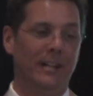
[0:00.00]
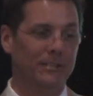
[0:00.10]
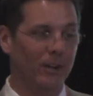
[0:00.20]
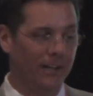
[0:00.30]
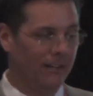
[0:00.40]
I
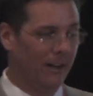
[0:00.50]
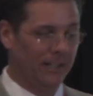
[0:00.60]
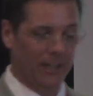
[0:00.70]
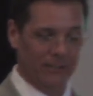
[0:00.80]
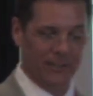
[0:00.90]
tried it on
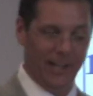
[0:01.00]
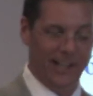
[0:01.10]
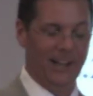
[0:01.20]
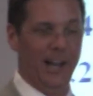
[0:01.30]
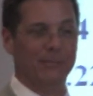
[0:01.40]
the other day
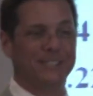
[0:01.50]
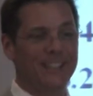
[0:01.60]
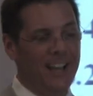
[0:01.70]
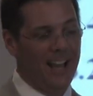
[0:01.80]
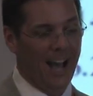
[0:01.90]
and I
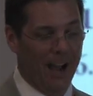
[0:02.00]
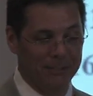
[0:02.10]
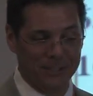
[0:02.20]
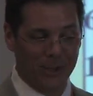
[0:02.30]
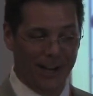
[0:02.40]

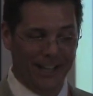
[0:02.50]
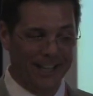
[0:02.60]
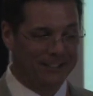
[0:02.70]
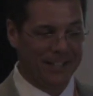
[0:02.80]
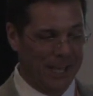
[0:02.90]
was trying to
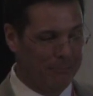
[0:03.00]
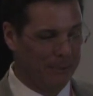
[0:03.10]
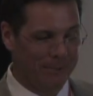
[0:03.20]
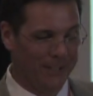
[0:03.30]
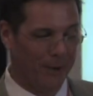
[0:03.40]
get to keep
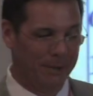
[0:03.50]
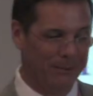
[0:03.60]
it, but nobody